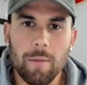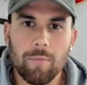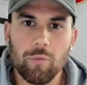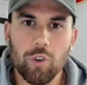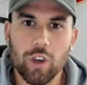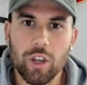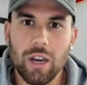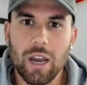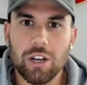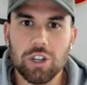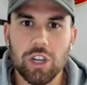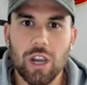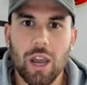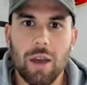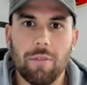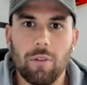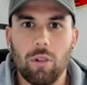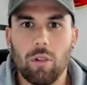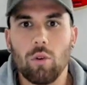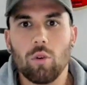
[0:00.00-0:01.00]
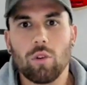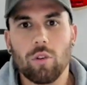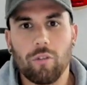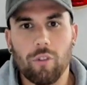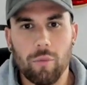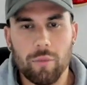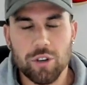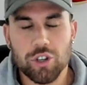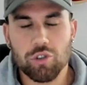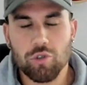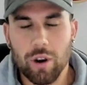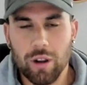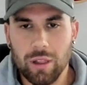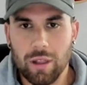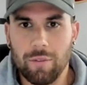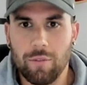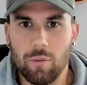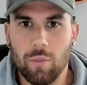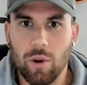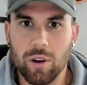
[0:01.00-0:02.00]
You can actually have a look from a street
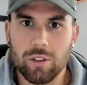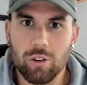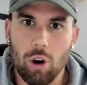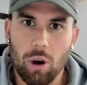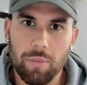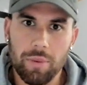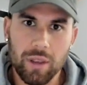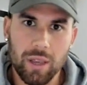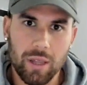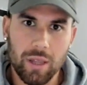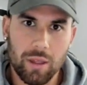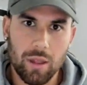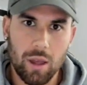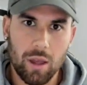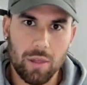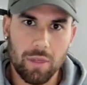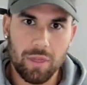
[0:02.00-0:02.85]
level by typing in